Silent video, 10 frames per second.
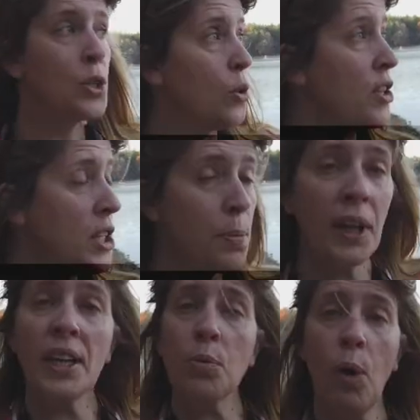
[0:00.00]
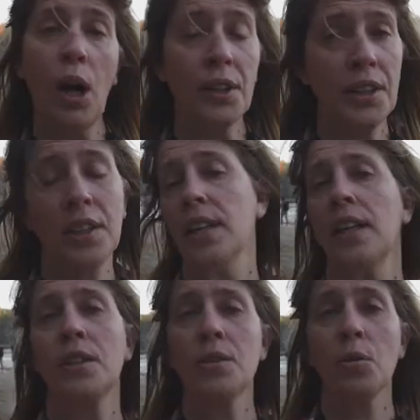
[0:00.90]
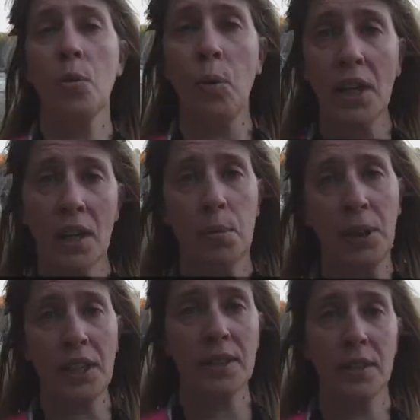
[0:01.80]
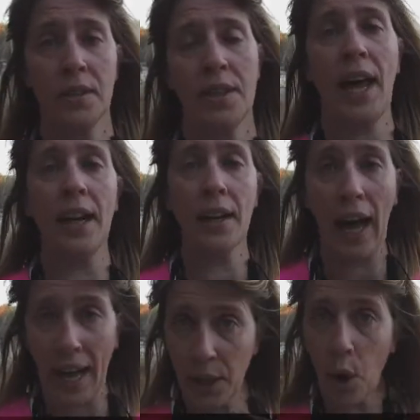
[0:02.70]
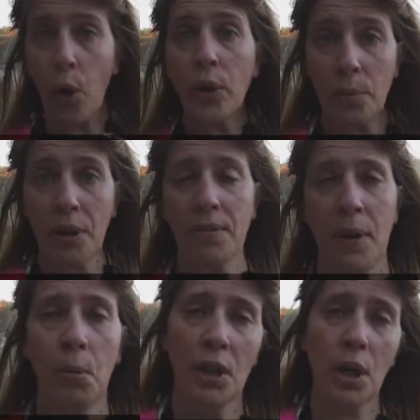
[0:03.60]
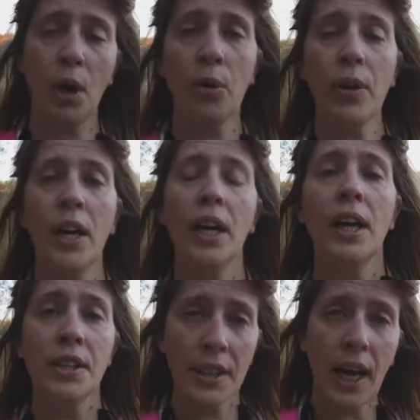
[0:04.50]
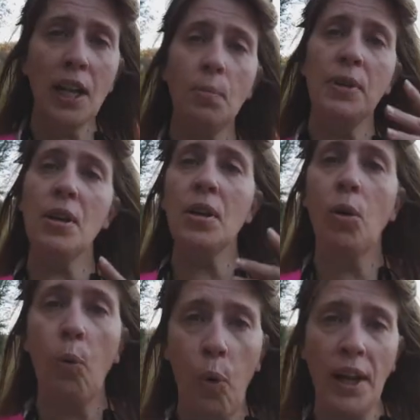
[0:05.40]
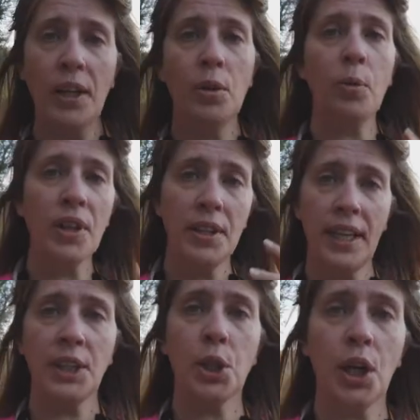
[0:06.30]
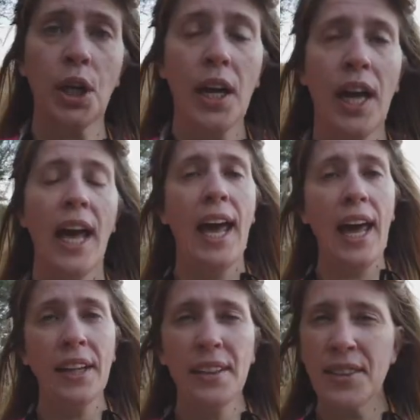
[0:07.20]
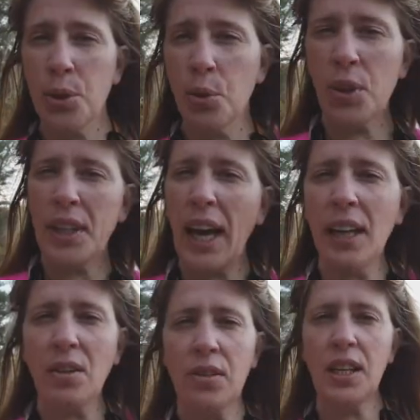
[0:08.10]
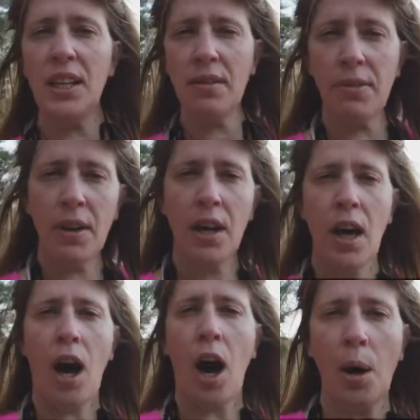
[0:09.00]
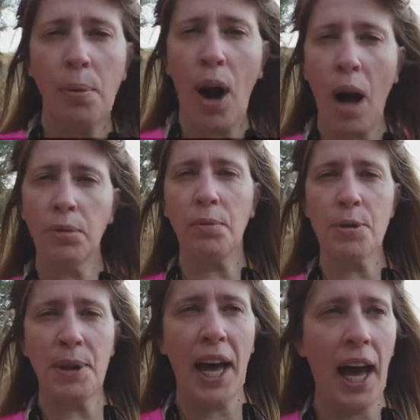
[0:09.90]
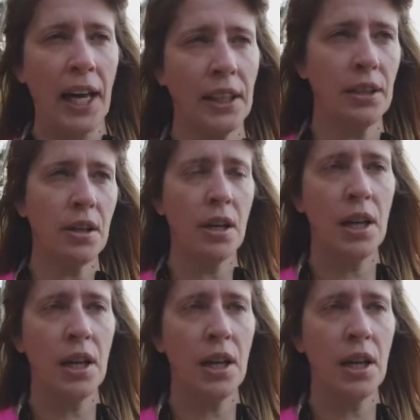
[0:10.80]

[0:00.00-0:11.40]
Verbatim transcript: So, this place, Walden, is one of the places that I go and my family go to kind of be one with nature and to kind of leave our problems behind.